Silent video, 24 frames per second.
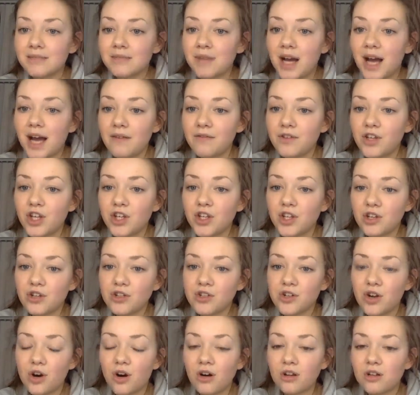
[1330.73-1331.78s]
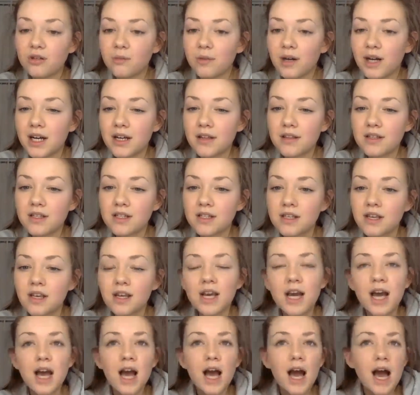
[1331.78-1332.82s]
Have you used On Maths?
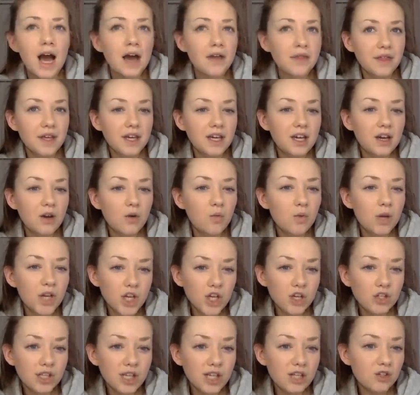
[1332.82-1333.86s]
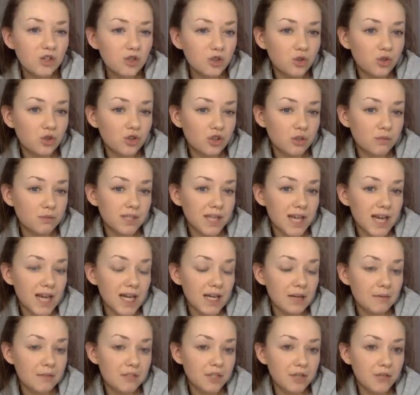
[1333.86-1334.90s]
I think we use it in school
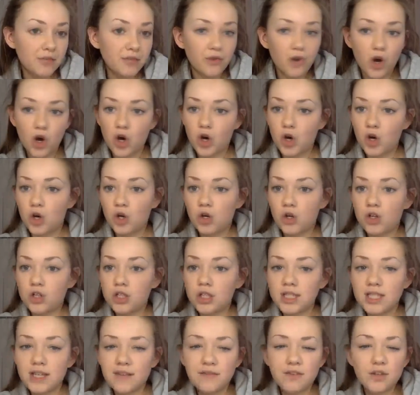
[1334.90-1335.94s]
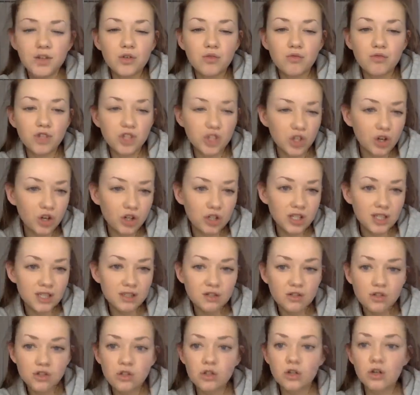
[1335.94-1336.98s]
sometimes for different resources
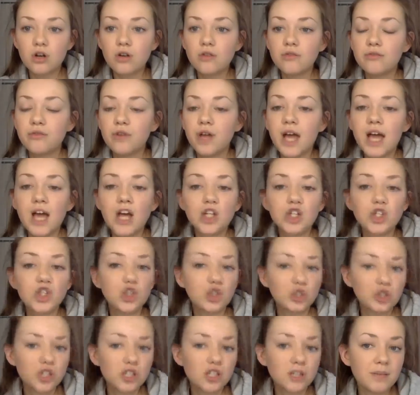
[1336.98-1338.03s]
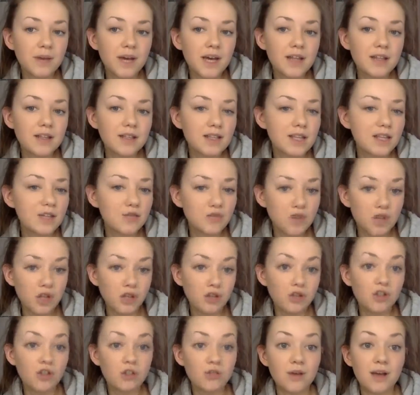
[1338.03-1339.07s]
and stuff. Just Maths is really
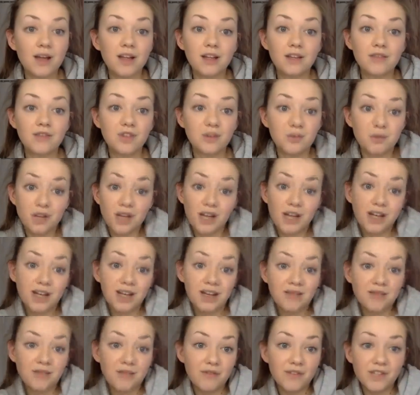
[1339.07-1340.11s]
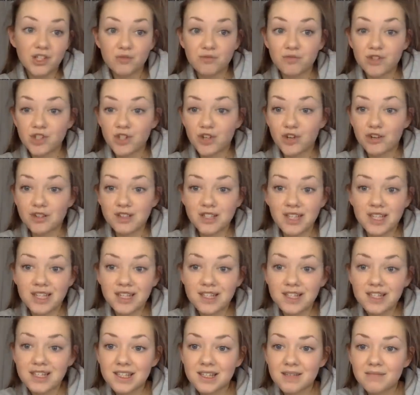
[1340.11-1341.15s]
good as well if you want any revision
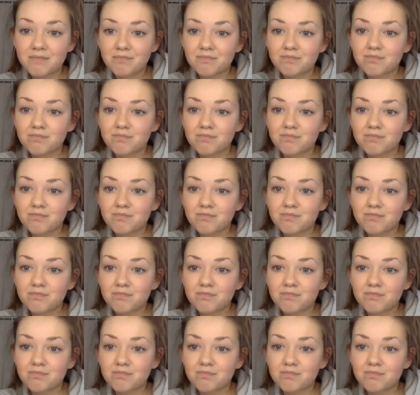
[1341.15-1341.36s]
resources.